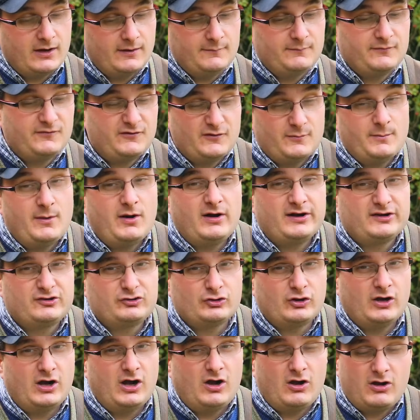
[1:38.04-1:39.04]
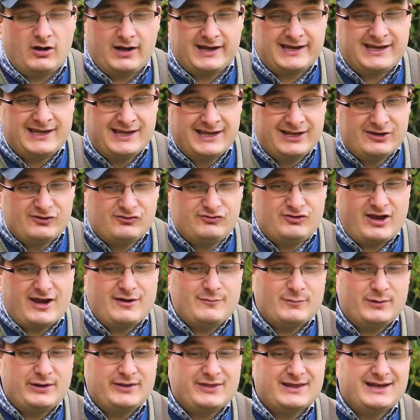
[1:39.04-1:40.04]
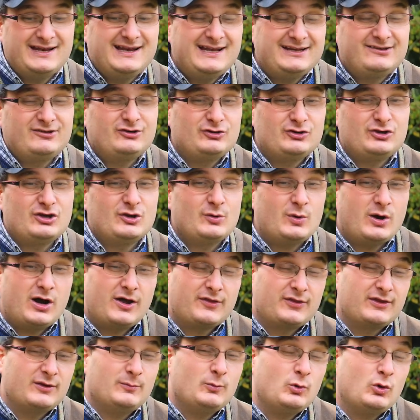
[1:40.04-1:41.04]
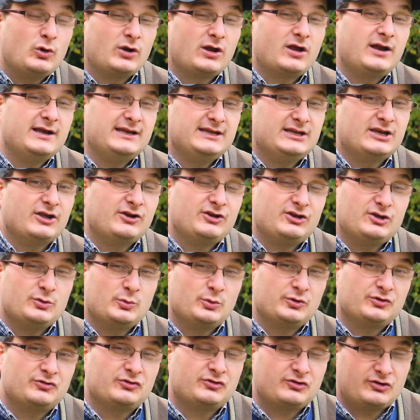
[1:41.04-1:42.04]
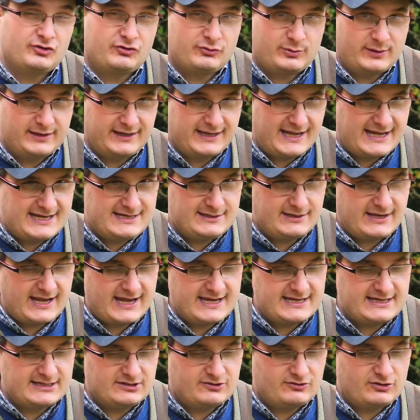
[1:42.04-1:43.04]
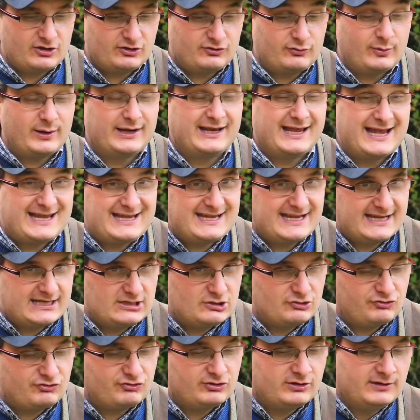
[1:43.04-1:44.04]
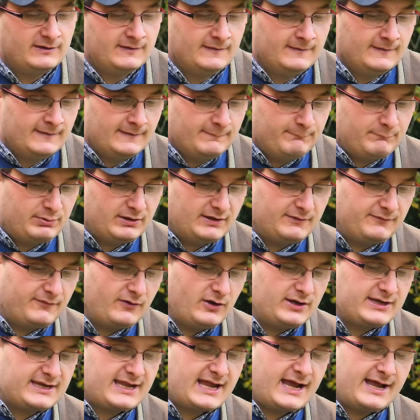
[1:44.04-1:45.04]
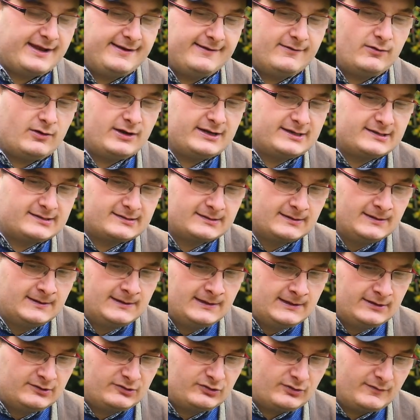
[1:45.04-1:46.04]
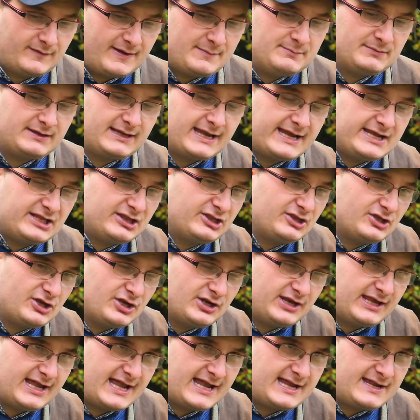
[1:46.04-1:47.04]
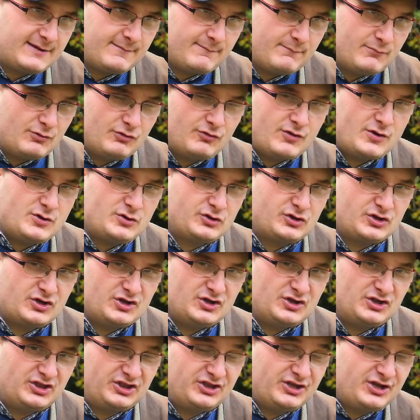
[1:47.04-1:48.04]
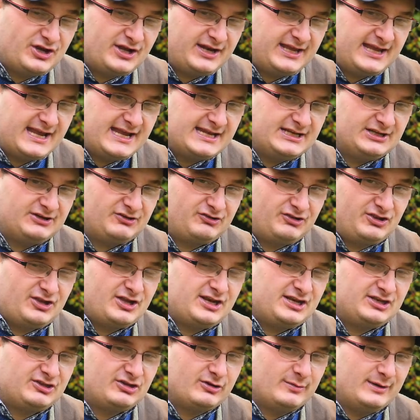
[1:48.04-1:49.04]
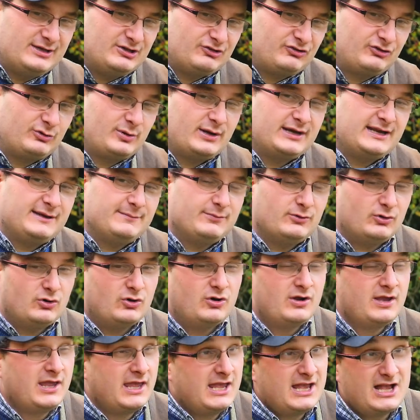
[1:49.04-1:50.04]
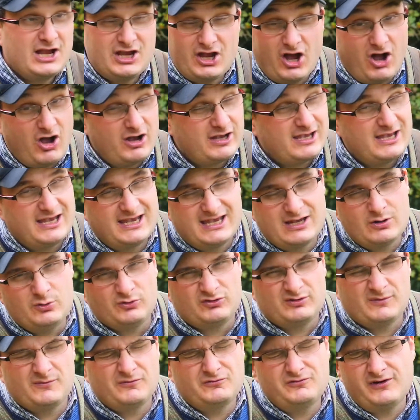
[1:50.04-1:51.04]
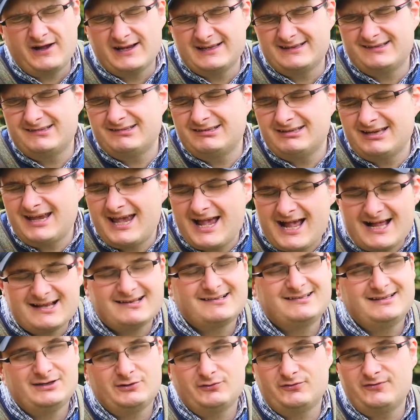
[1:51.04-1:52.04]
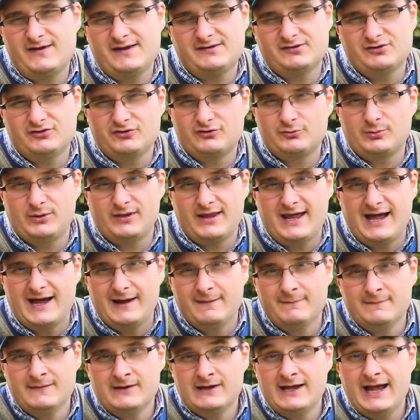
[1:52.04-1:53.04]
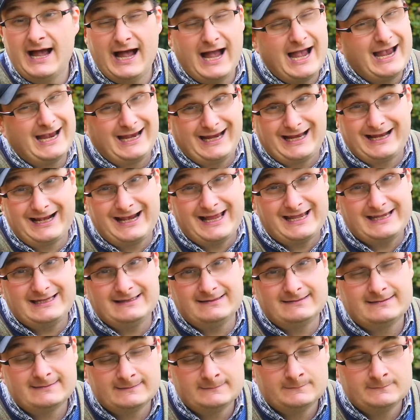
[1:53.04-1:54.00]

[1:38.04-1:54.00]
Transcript: for my sort of height, generally the littler you are, the more likely you're going to use a 28-inch. But if I get a nice sort of MK38 Maruku 30-inch, 32-inch 20 bore, I can kill some fantastic pheasants with that. And clays.